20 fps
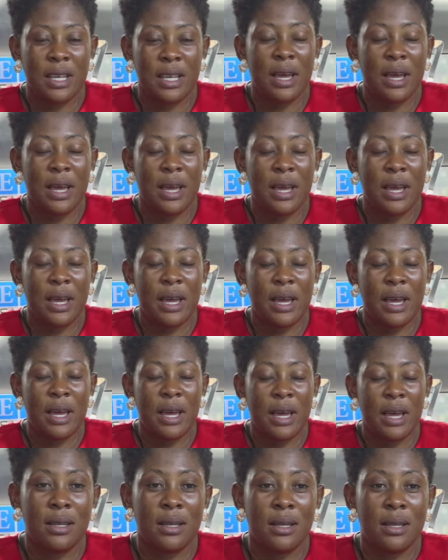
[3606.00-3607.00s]
e ma
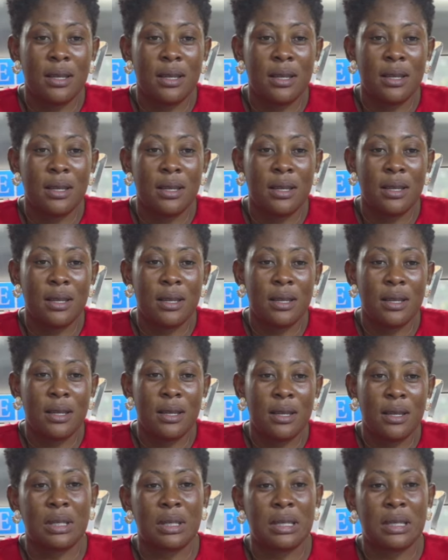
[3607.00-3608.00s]
asase ne wi a ebe
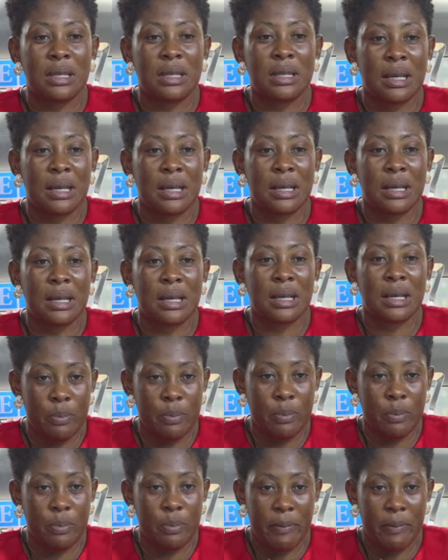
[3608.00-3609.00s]
ma 6
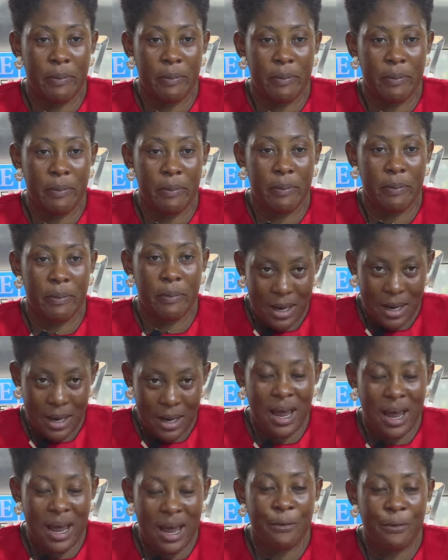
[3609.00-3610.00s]
good months.
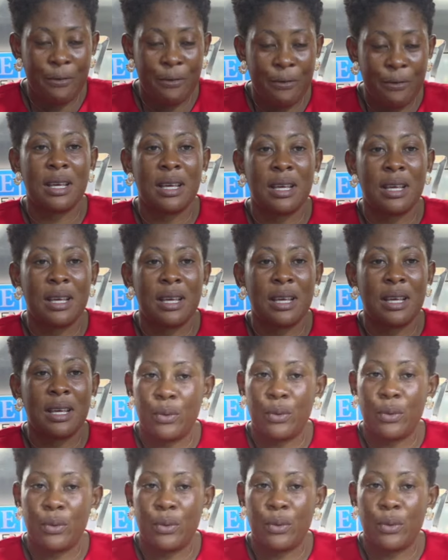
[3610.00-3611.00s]
Na face ka
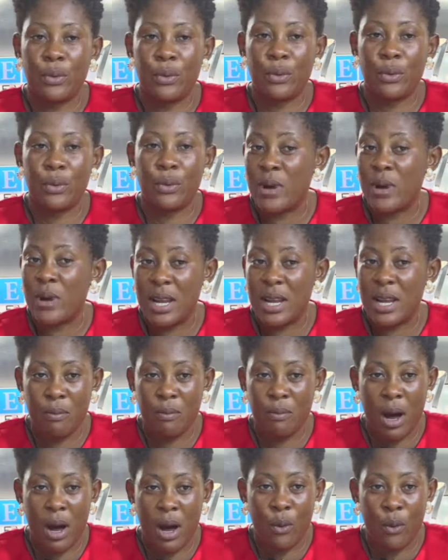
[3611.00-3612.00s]
no. Yen spread
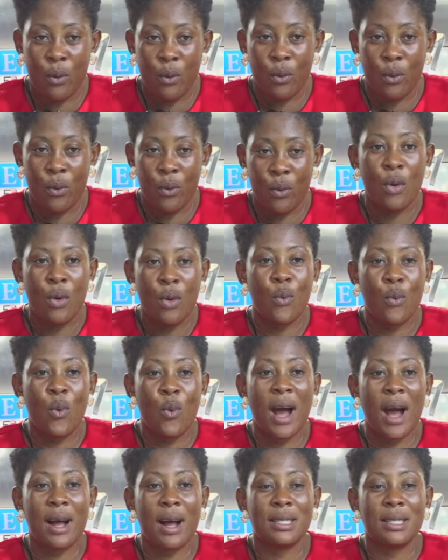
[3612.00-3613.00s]
him ma wo.
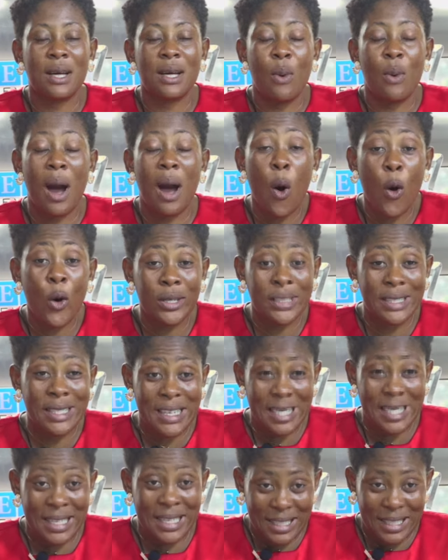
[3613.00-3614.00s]
Wo ankasa wa ho
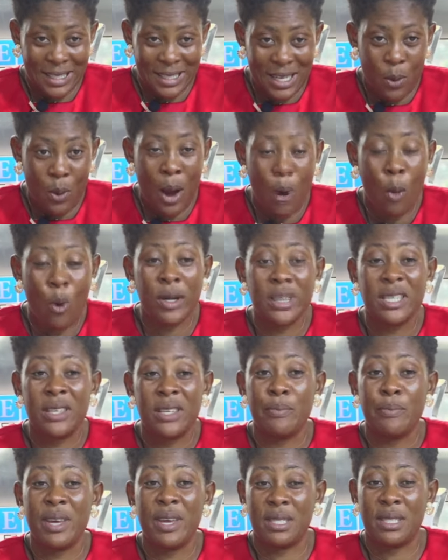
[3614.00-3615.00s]
din, de wa ho
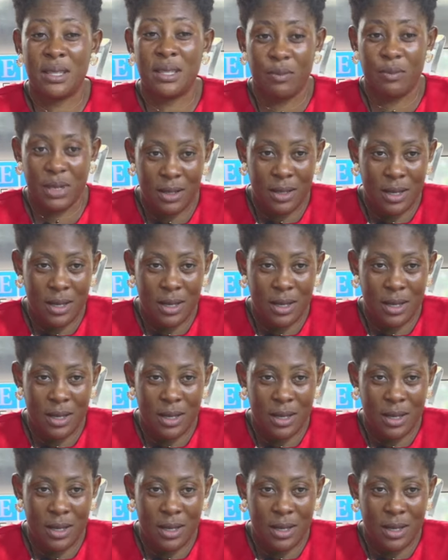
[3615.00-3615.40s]
di beti.